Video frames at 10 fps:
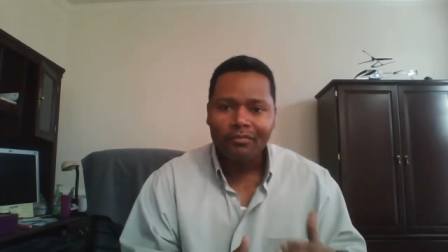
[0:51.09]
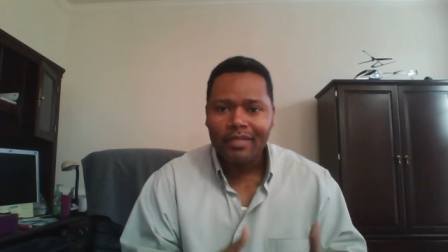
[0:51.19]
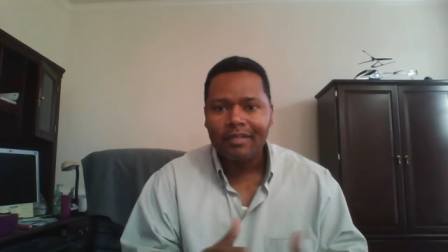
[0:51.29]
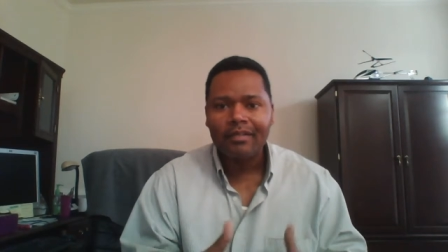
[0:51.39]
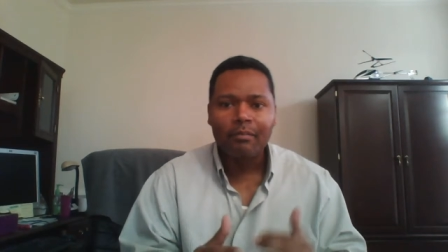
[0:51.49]
If
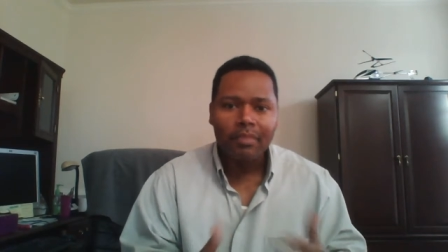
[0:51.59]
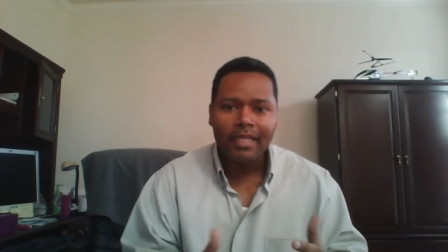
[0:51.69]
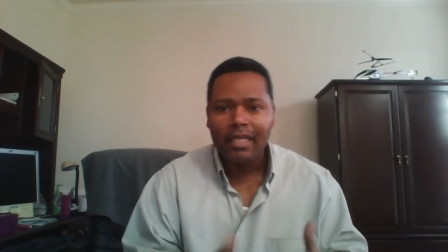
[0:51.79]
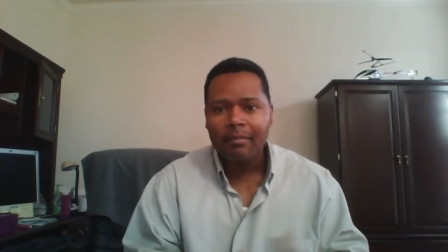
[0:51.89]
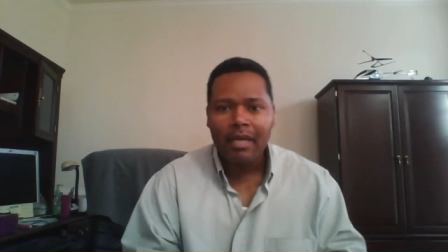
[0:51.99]
they're
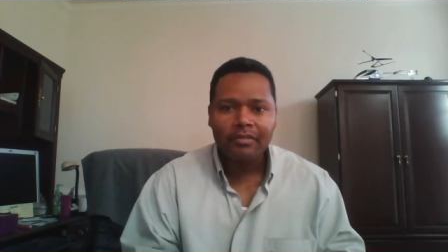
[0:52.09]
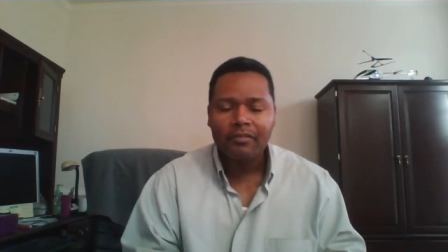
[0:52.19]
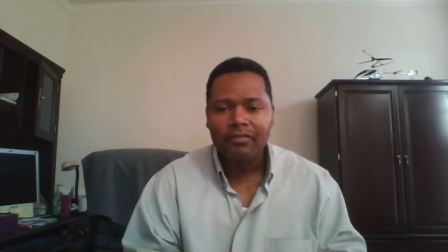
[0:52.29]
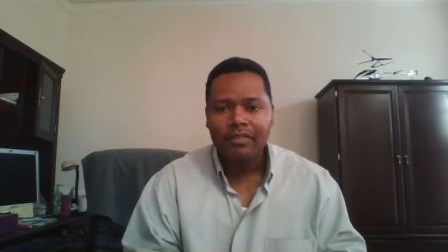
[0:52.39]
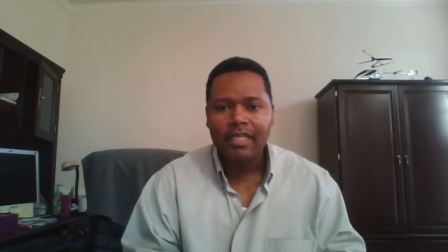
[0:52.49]
complaining about
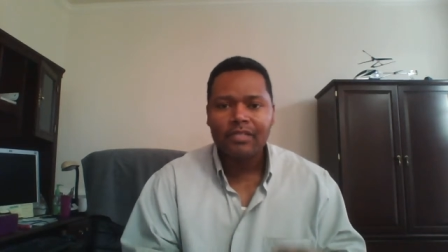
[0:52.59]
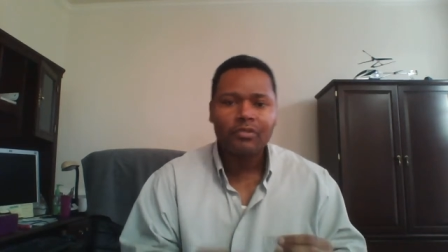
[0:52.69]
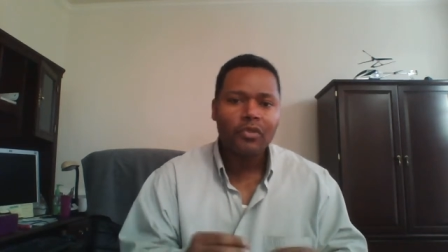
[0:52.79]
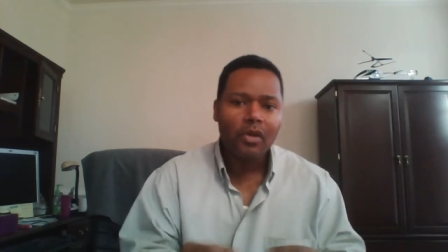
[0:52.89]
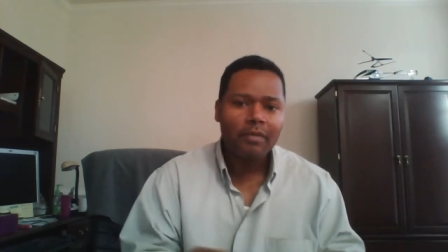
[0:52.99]
different things or
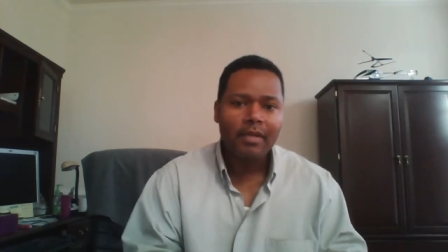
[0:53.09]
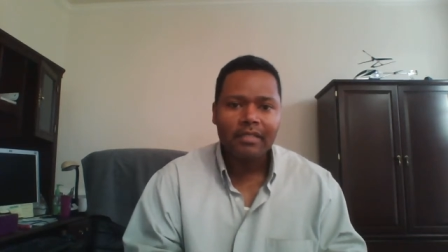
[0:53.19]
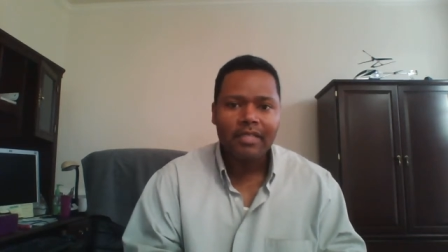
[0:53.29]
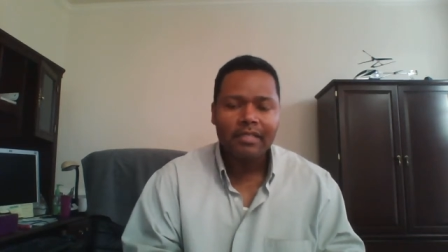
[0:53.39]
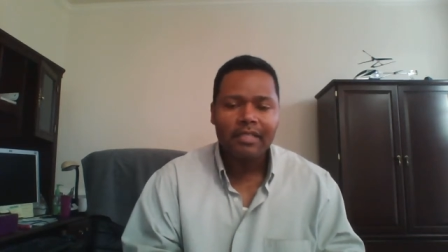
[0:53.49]
talking about
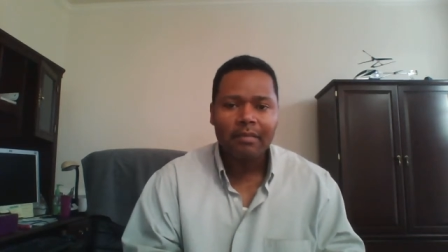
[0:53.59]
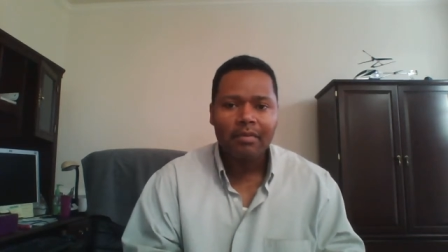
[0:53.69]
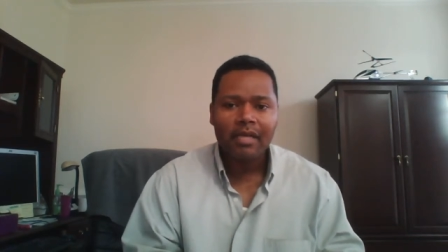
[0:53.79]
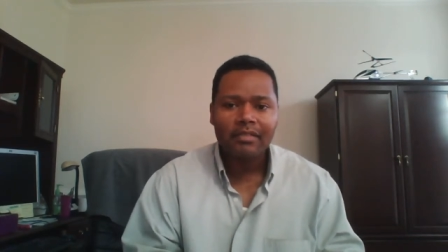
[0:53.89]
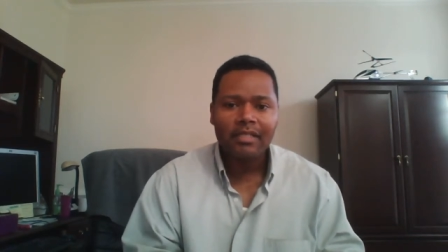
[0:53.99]
the tech in that
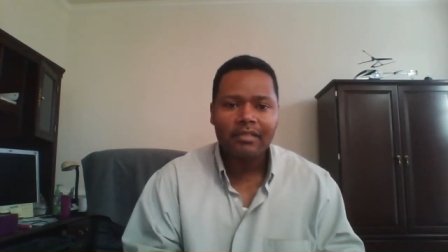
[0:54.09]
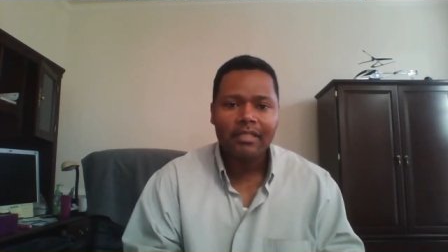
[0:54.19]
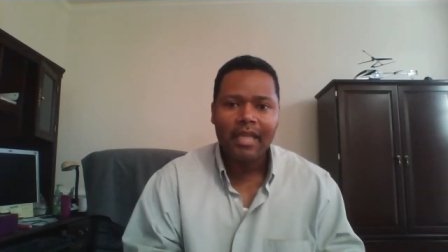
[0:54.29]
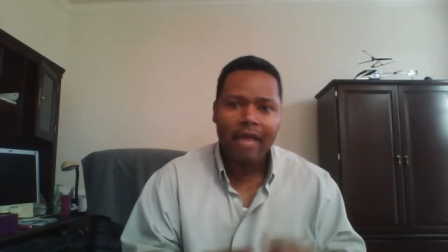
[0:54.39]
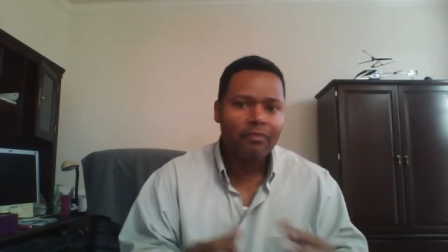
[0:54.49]
process
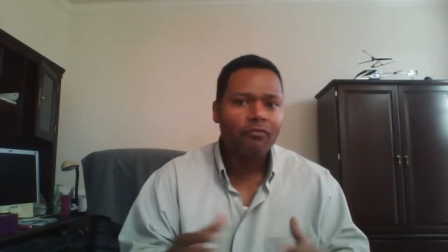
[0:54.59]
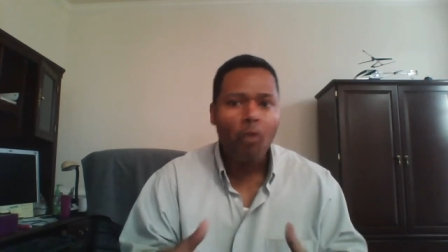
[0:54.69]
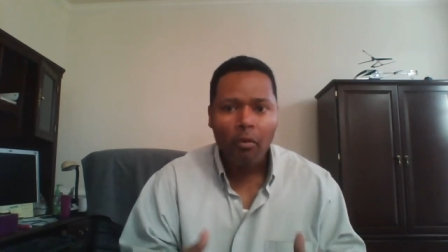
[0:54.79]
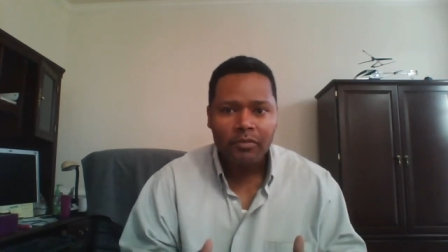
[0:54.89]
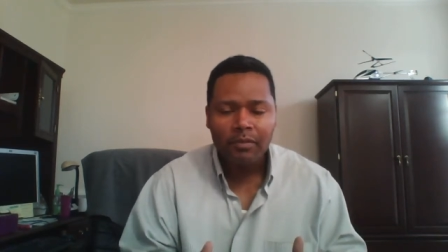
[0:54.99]
and they have
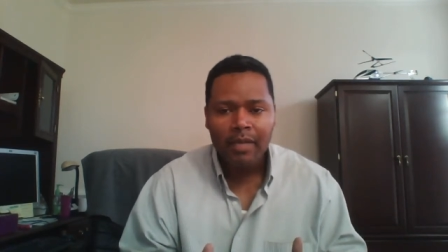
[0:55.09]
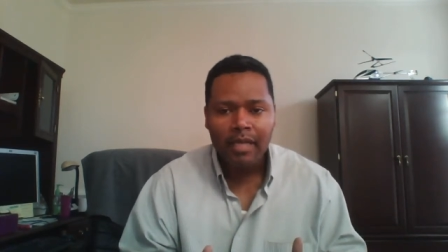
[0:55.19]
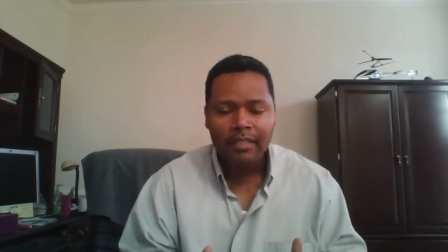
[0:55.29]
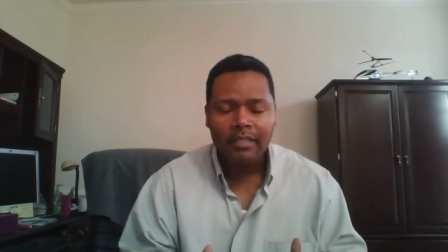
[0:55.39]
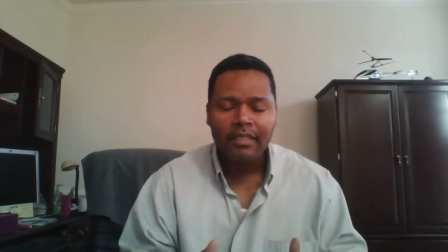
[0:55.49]
forums
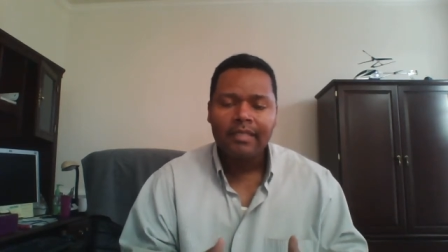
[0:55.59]
about it,